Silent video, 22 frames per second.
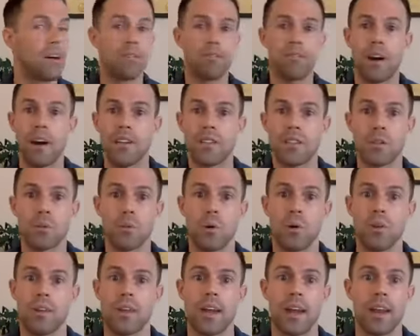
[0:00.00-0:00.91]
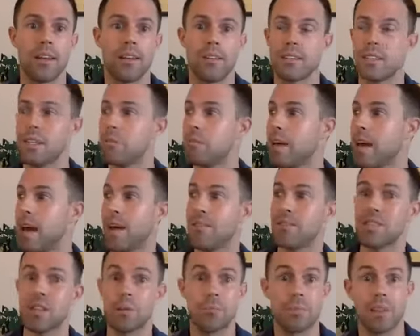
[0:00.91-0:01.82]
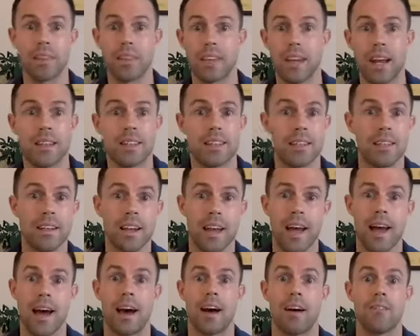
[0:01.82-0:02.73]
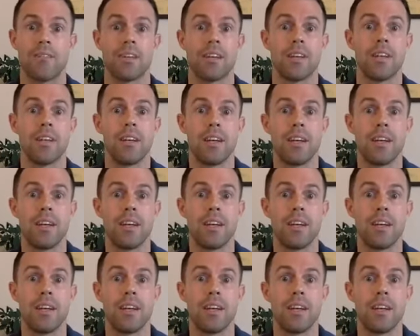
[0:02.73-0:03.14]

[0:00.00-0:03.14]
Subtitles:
find someone that seemed to have something that I didn't have and